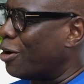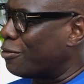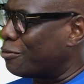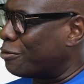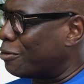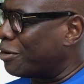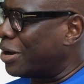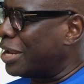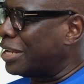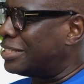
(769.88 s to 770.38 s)

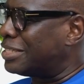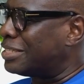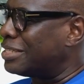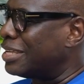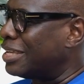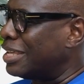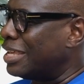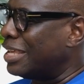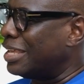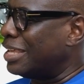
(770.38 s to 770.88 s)
of great
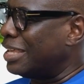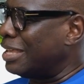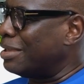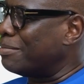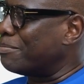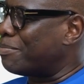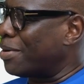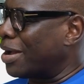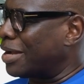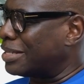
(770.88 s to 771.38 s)

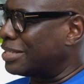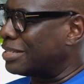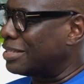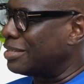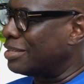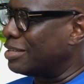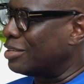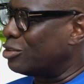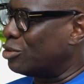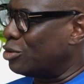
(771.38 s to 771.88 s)
impact
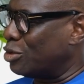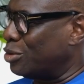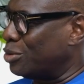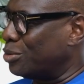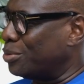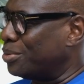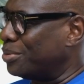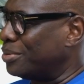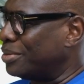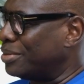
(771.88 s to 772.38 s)
to you?